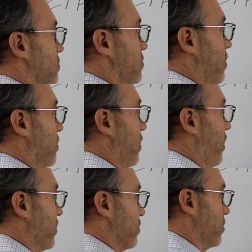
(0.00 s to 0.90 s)

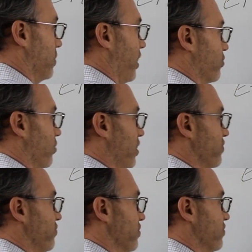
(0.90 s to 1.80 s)
I can
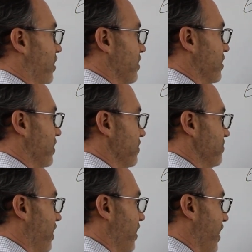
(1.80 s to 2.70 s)
collateralize this and I can get
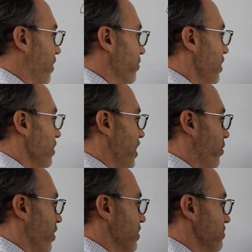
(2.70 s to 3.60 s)
DAI out.
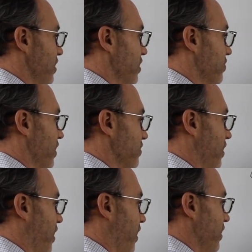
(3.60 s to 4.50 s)
Now I can take that
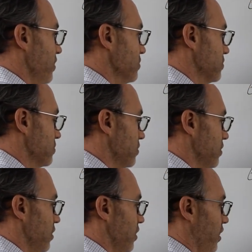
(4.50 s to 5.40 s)
DAI
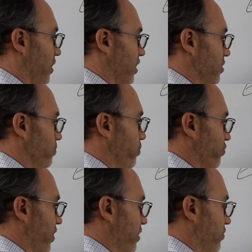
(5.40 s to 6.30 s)
and I can
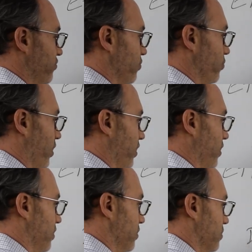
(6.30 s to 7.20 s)
put that into
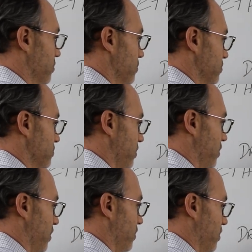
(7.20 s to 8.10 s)
a,
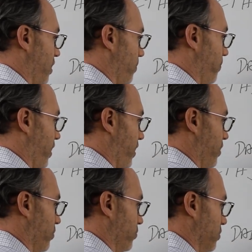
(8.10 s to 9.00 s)
say, a
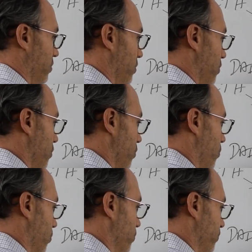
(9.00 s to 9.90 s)
Compound
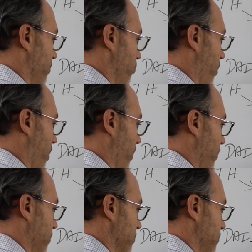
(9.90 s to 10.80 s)
or
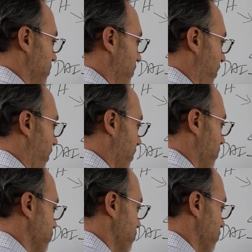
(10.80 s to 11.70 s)

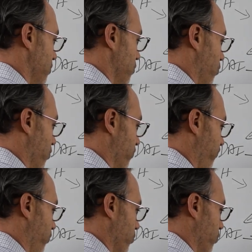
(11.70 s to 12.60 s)
DYDX or
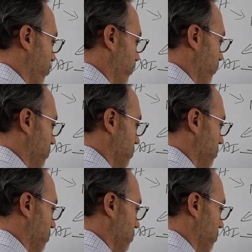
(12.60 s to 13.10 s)
Fulcrum